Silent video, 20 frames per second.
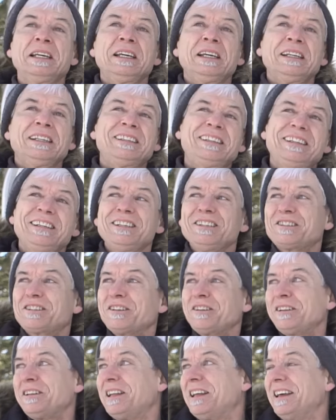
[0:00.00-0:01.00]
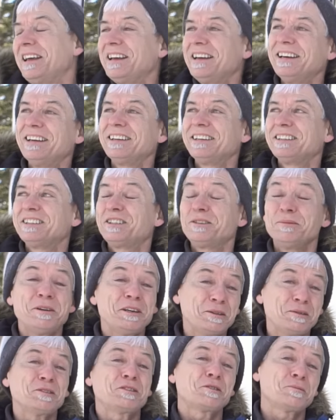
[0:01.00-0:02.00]
Diesel, to me, it
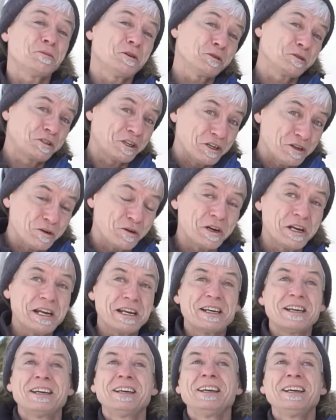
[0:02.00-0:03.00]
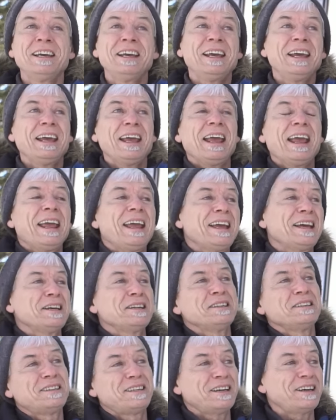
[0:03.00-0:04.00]
was the most annoying.
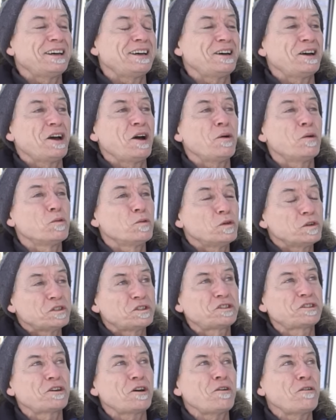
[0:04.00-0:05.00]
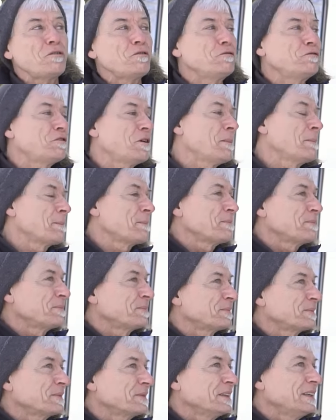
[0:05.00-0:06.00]
And wood stove,
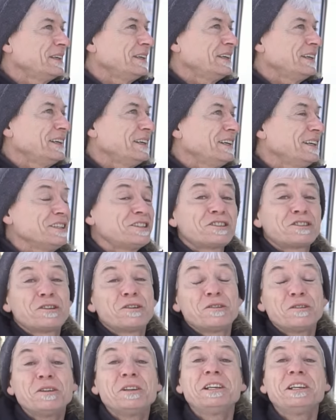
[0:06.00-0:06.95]
it's certainly